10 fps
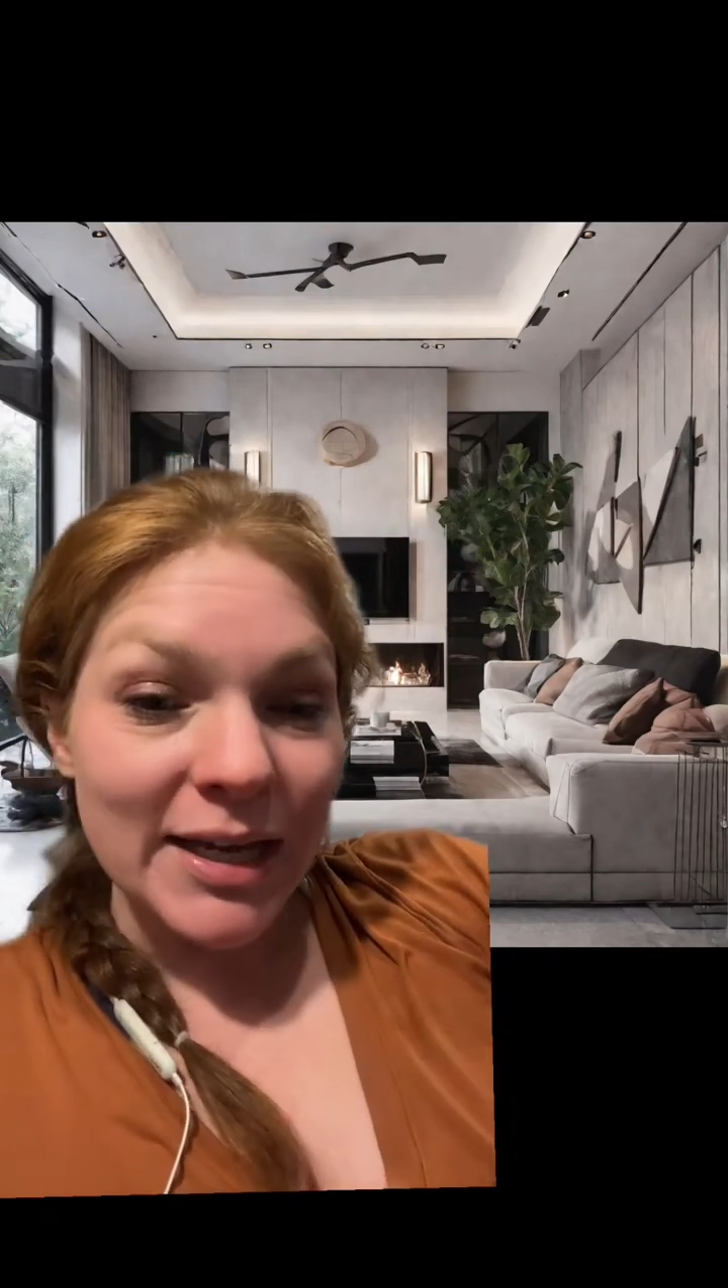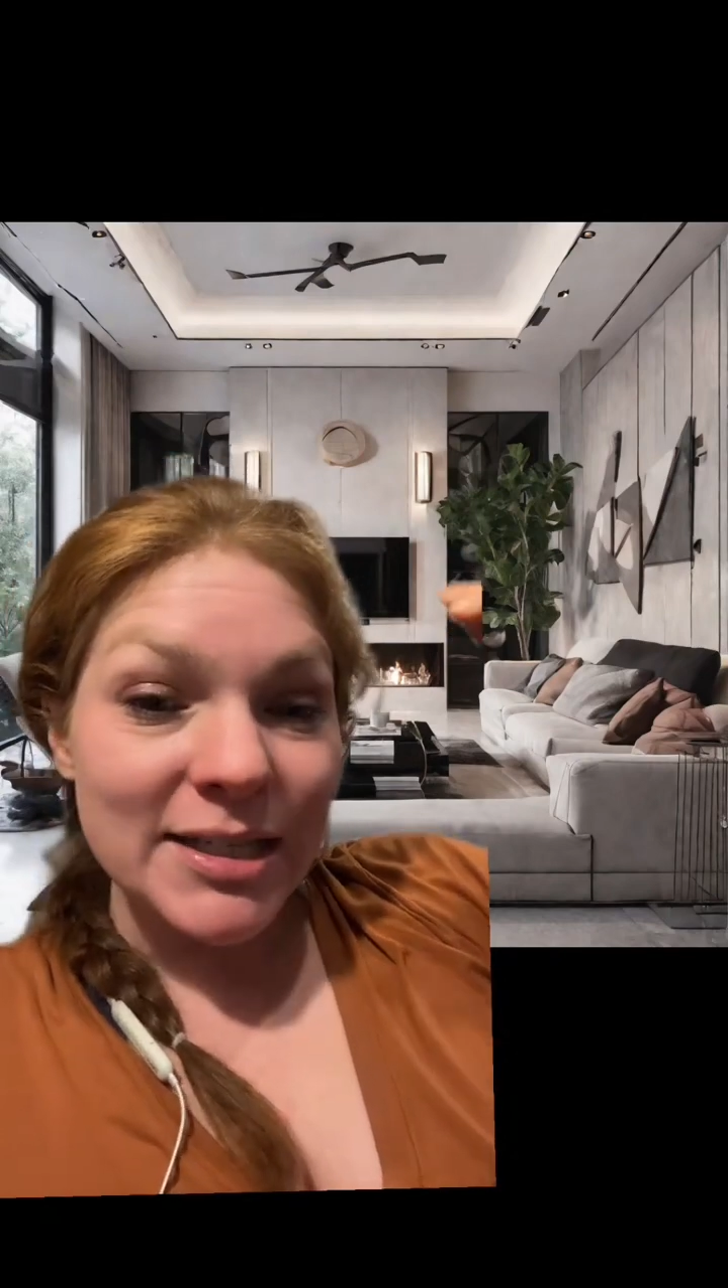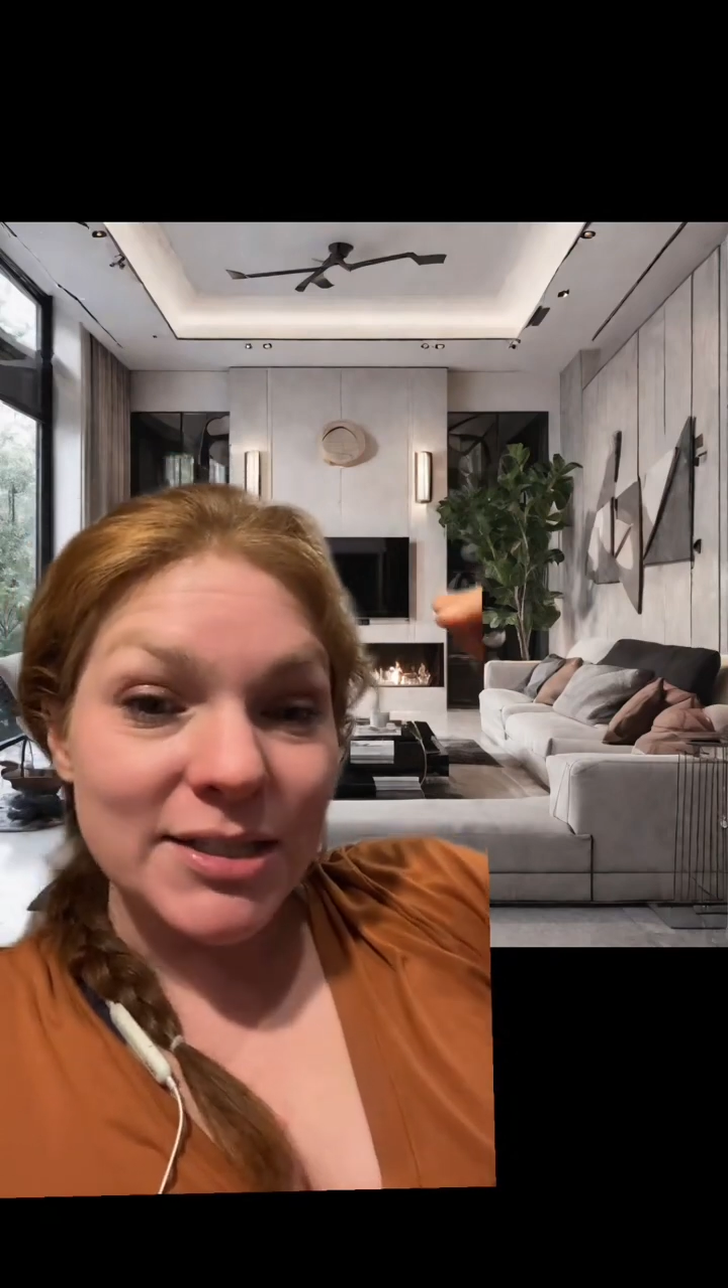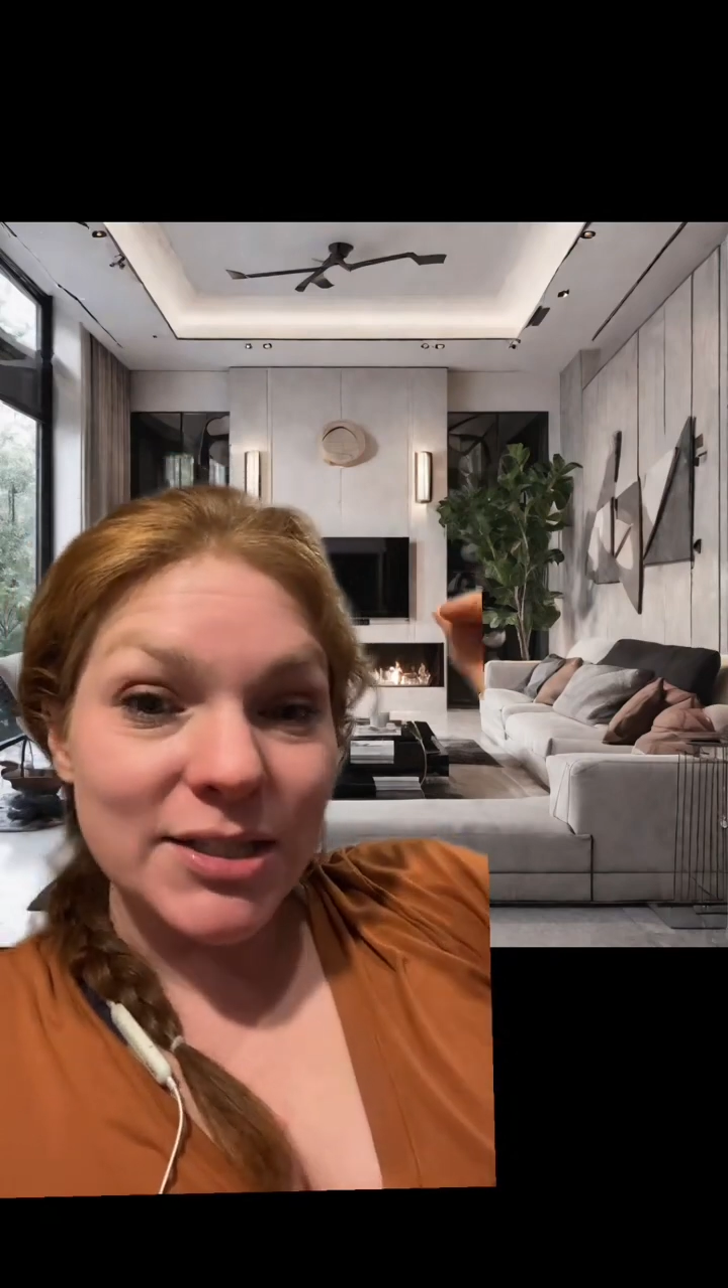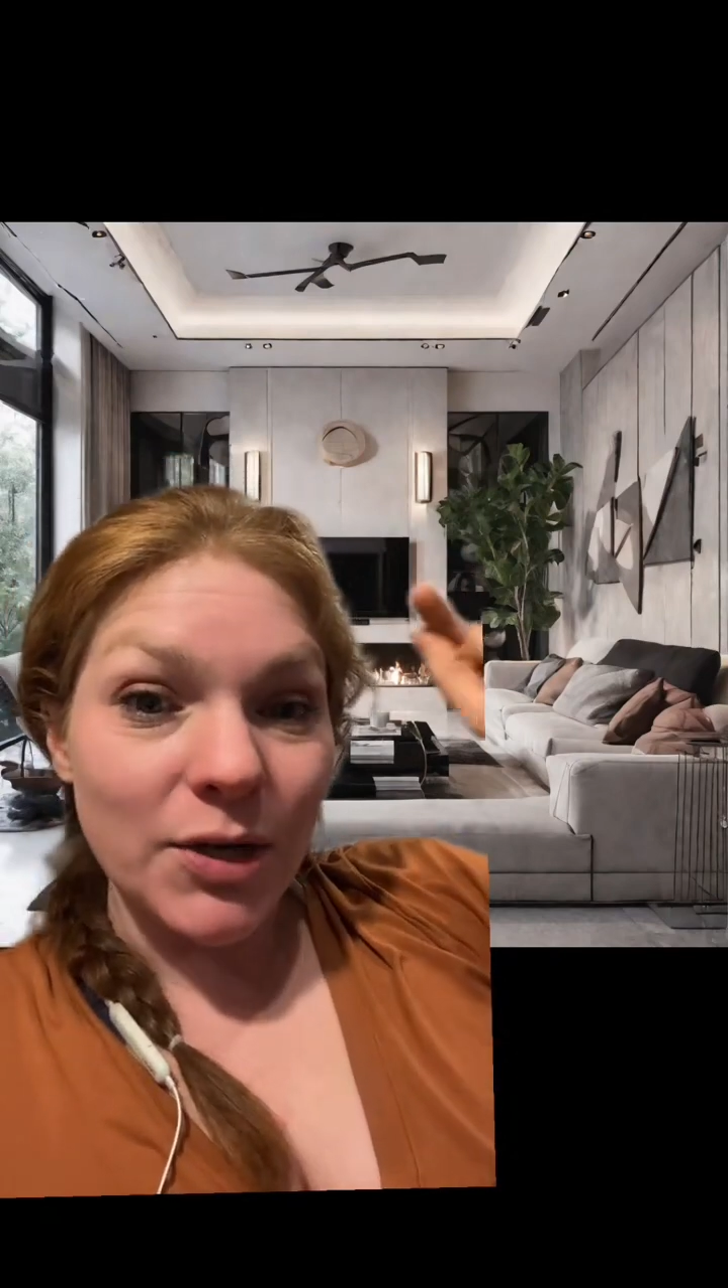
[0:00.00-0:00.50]

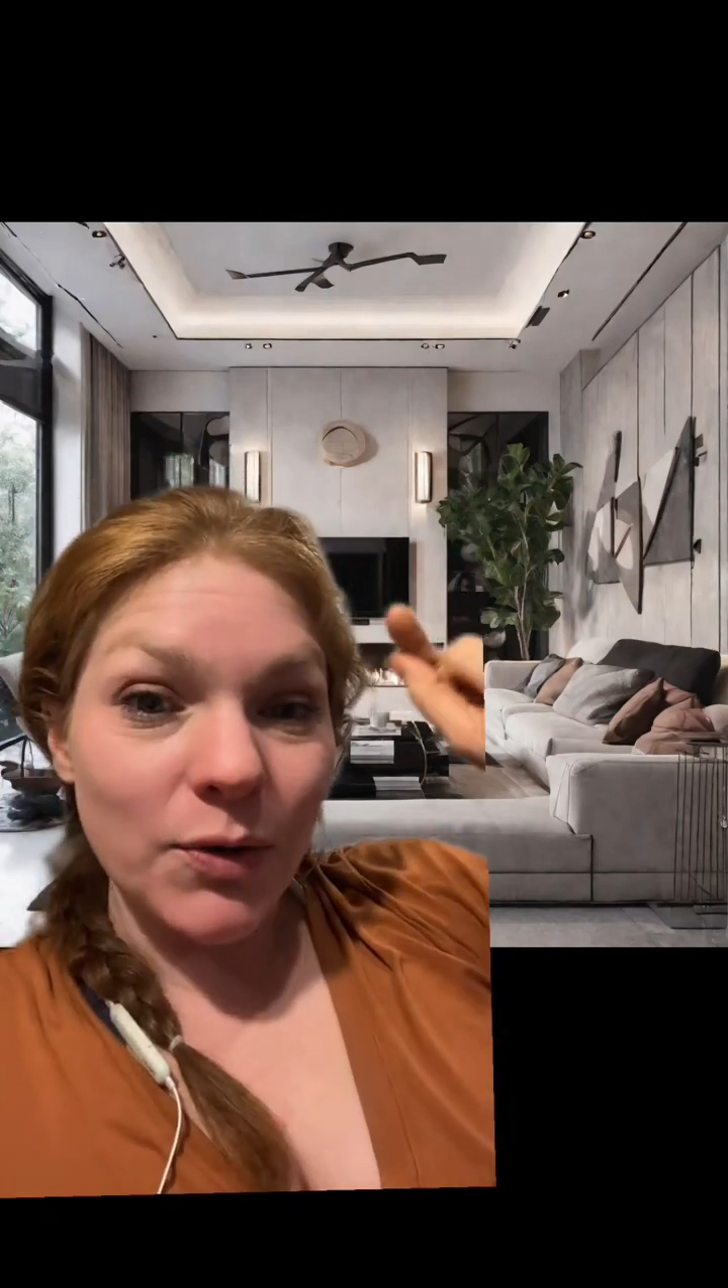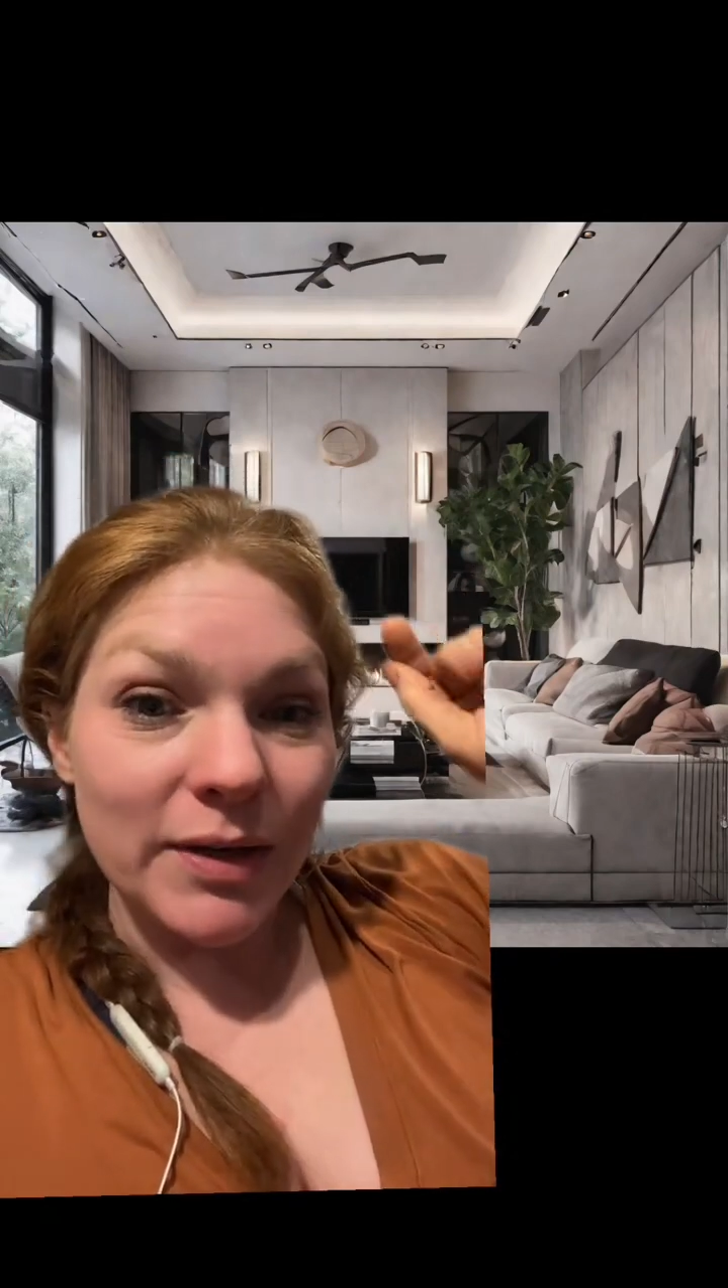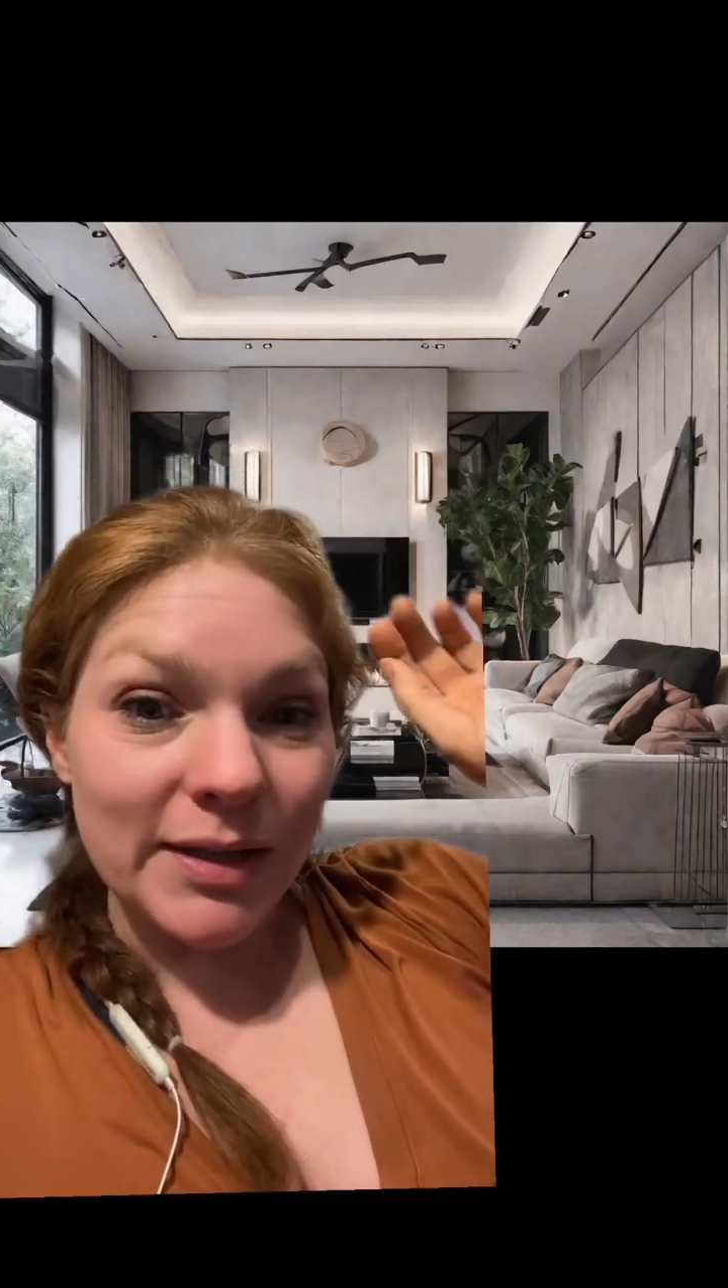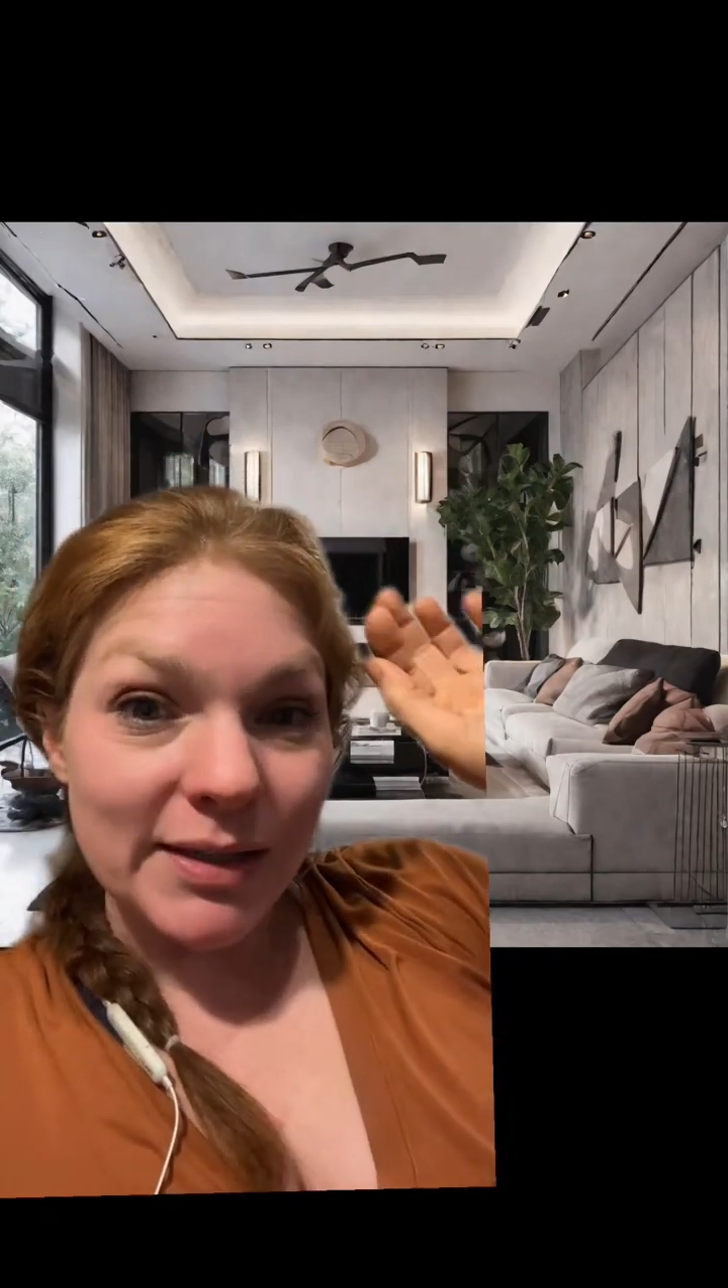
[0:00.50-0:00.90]
So